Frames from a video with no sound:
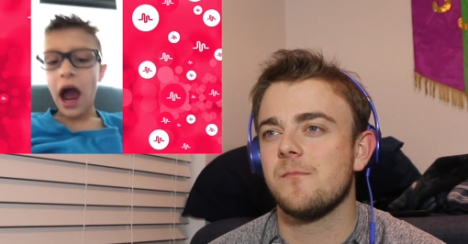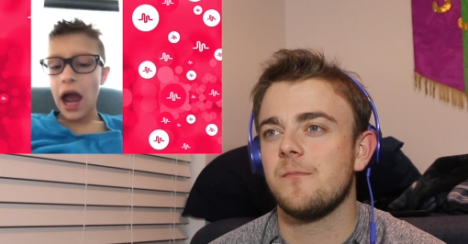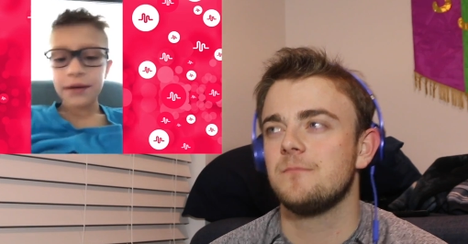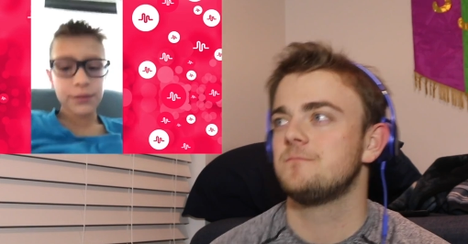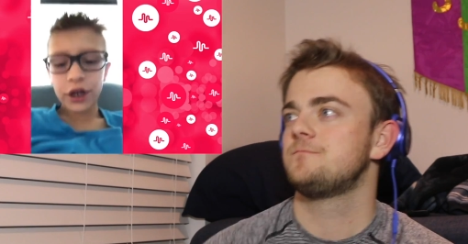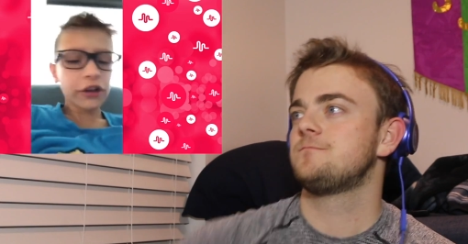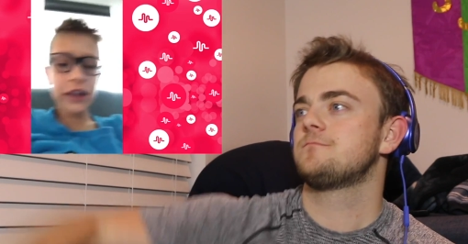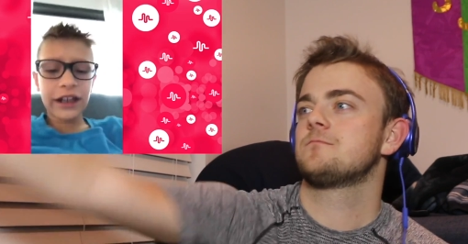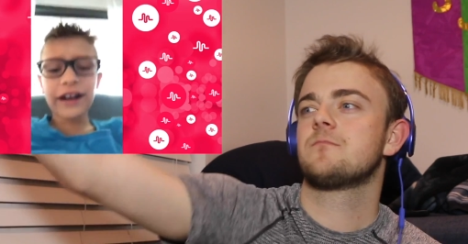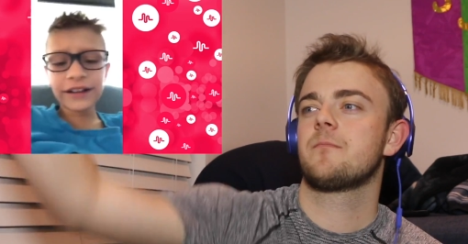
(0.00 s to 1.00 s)
Speaker 1: I'm not
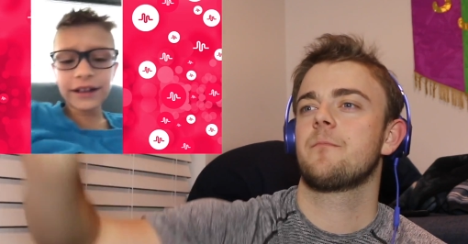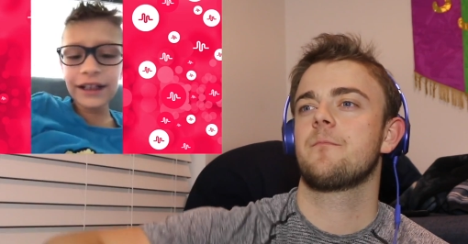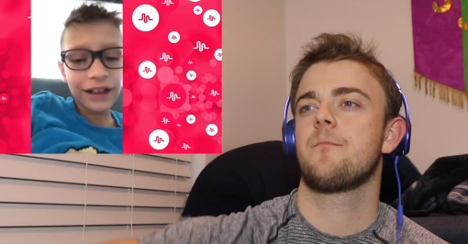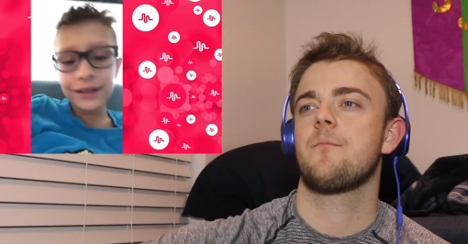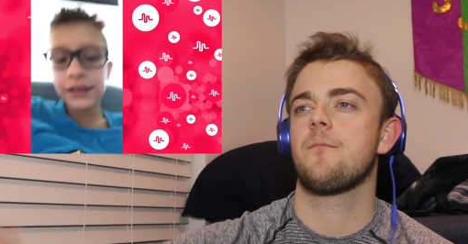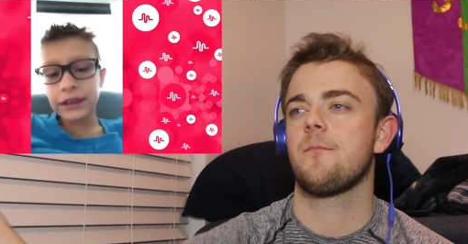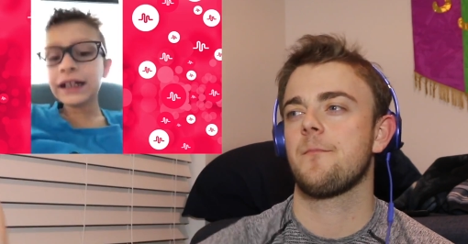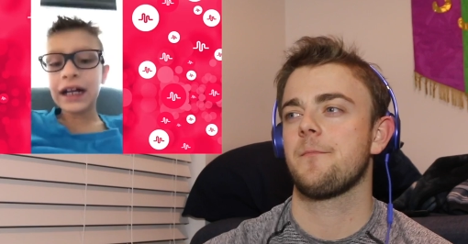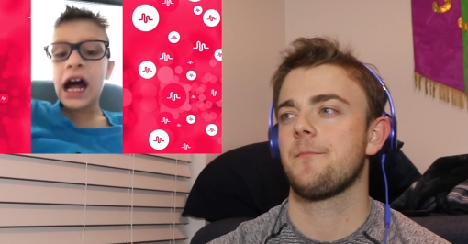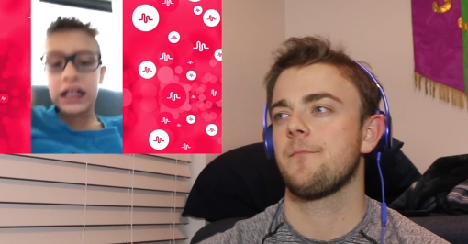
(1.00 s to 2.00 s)
using the lobbyists. I'm not
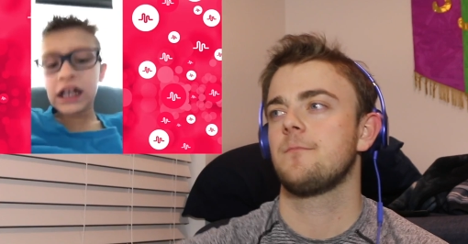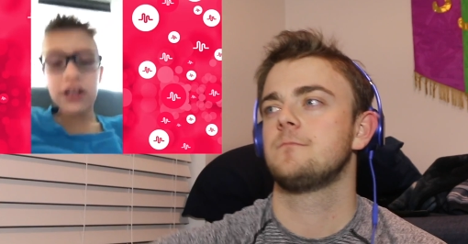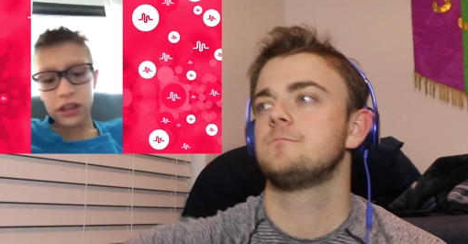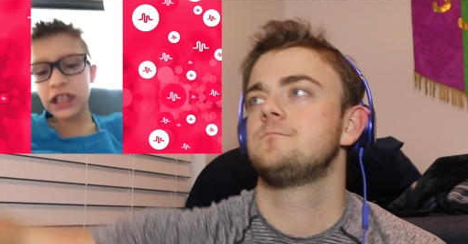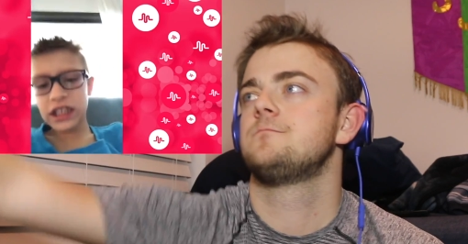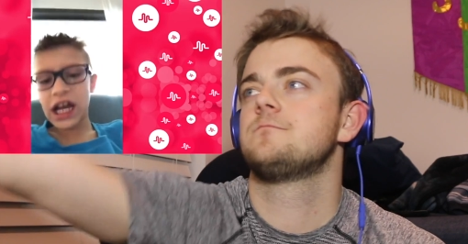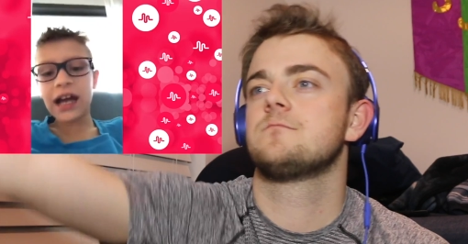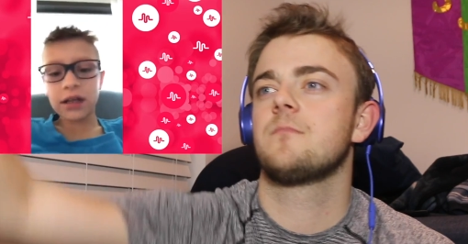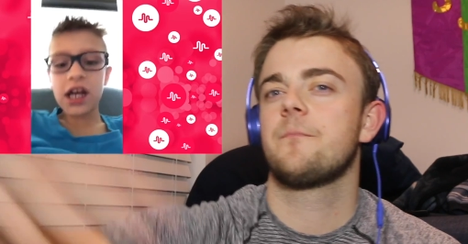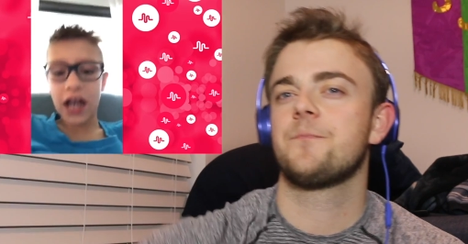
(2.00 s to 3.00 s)
using donors. I
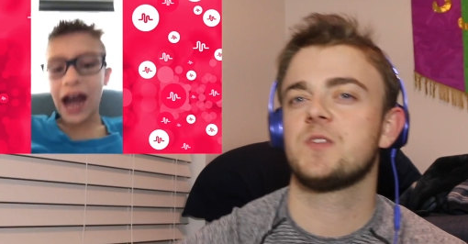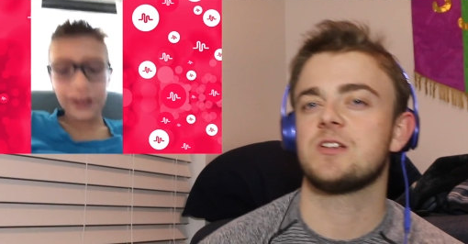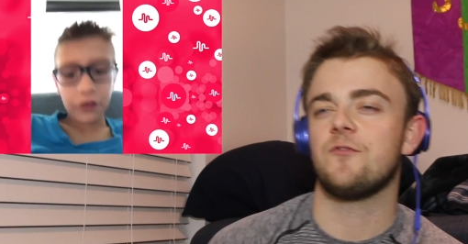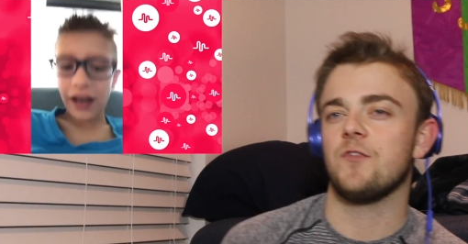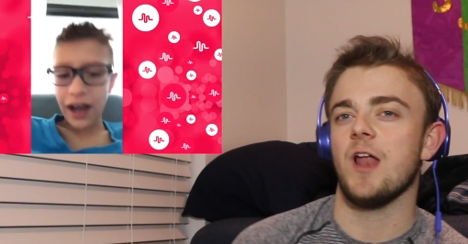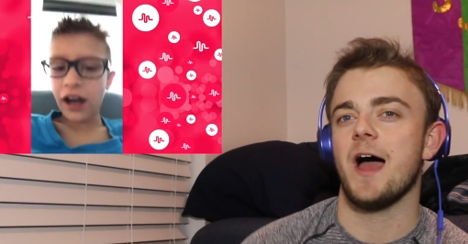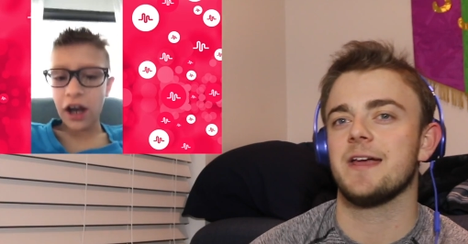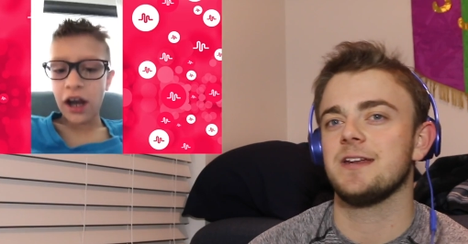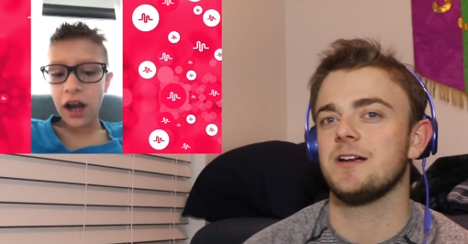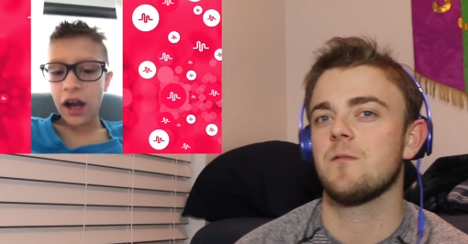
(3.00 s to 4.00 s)
don't care. There's a fly
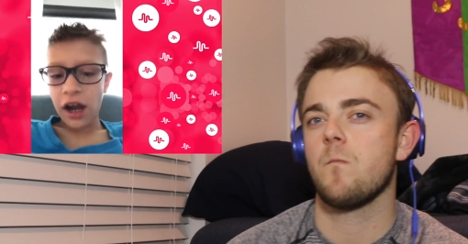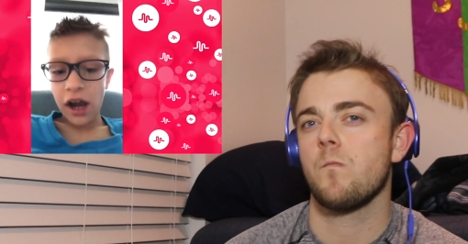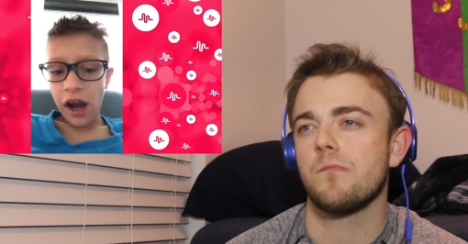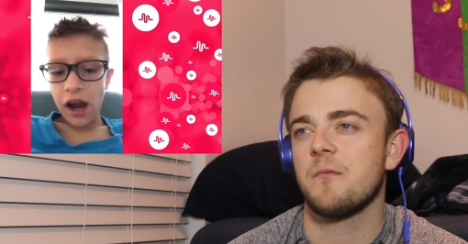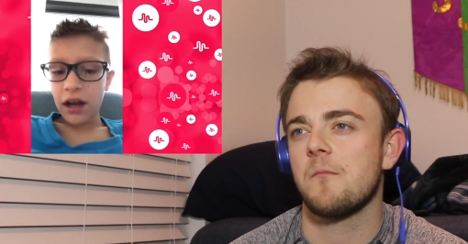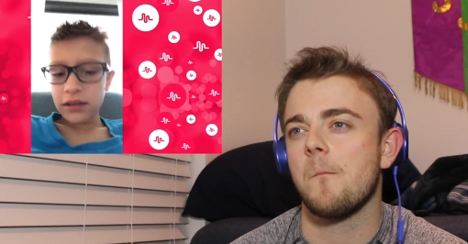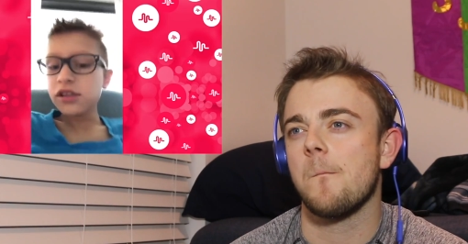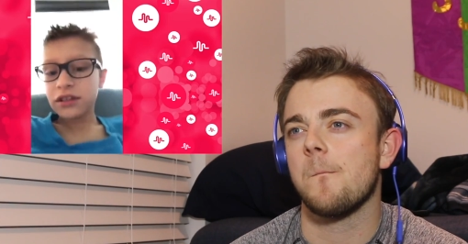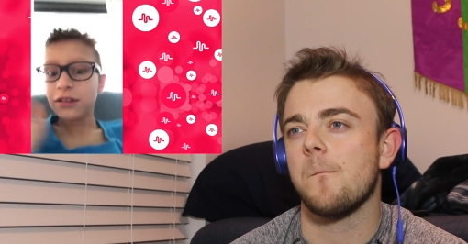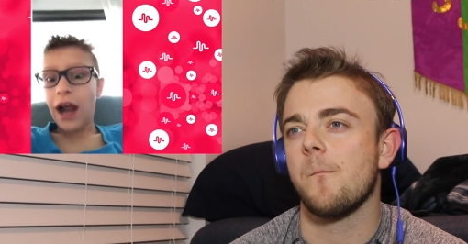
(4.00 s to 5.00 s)
in here. I'm
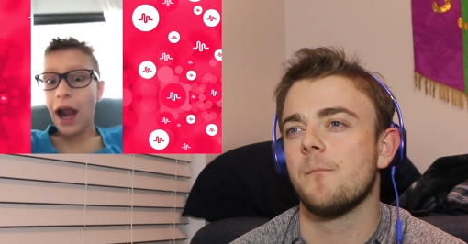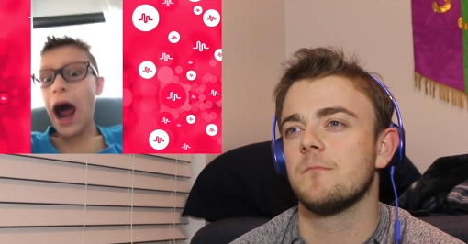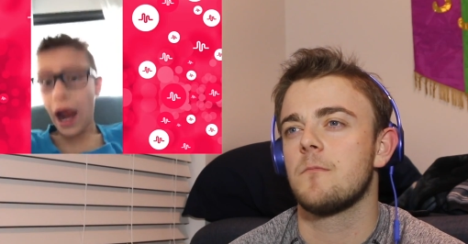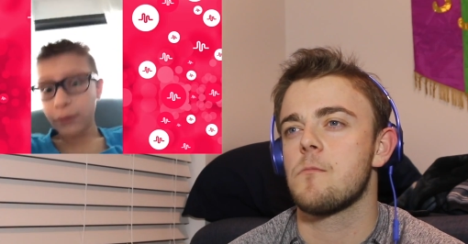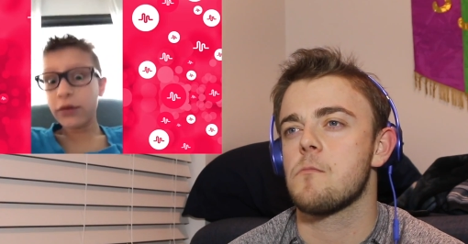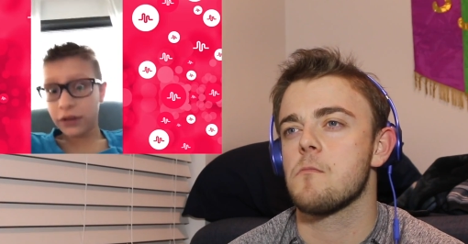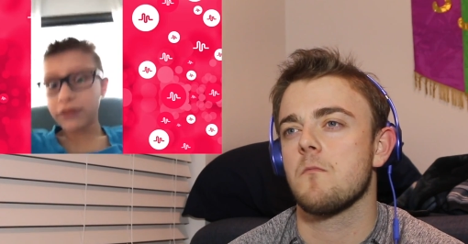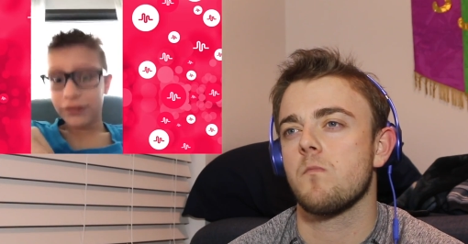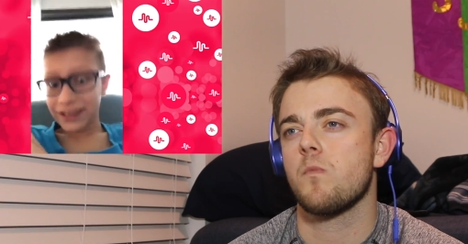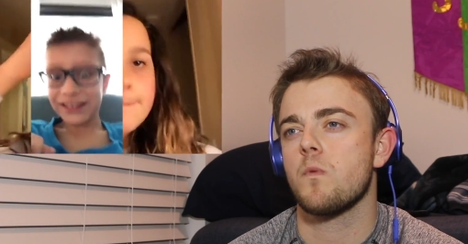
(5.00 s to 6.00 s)
really rich. I'll show you that in